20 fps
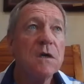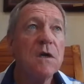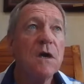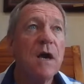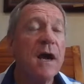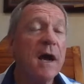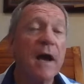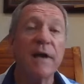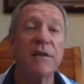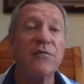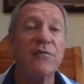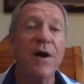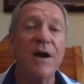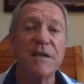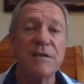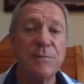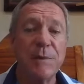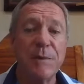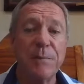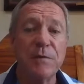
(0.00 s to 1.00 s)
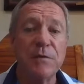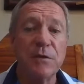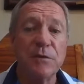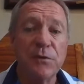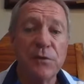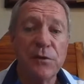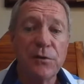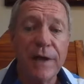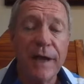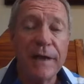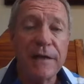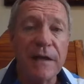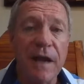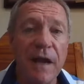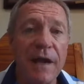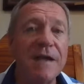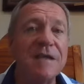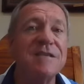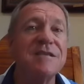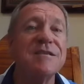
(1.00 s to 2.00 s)
I advise people to do that.
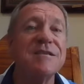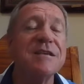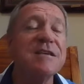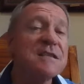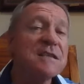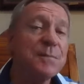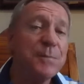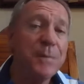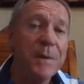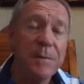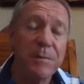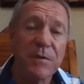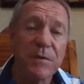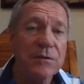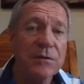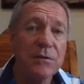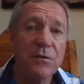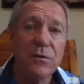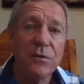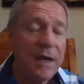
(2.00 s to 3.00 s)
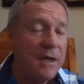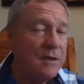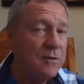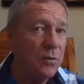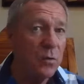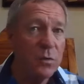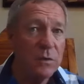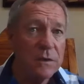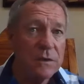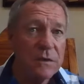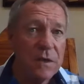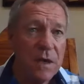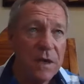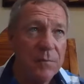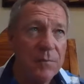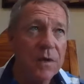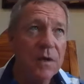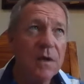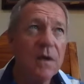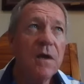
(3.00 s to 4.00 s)
I assist people to do that all the
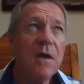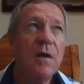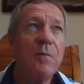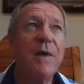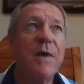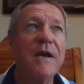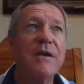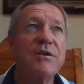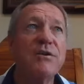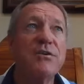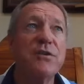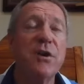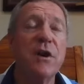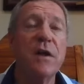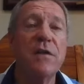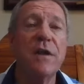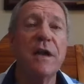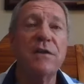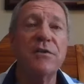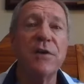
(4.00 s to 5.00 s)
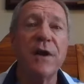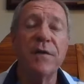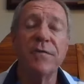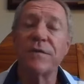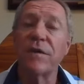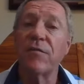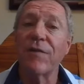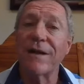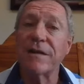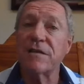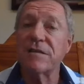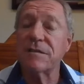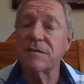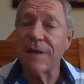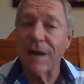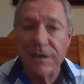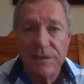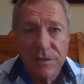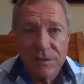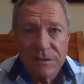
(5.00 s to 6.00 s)
time. Make sure that you have the right
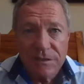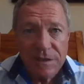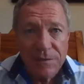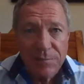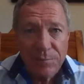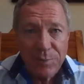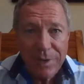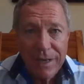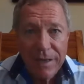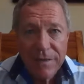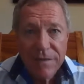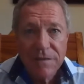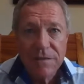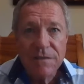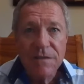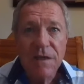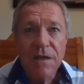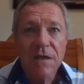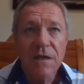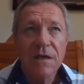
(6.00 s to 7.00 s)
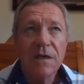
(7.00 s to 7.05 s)
structures in place.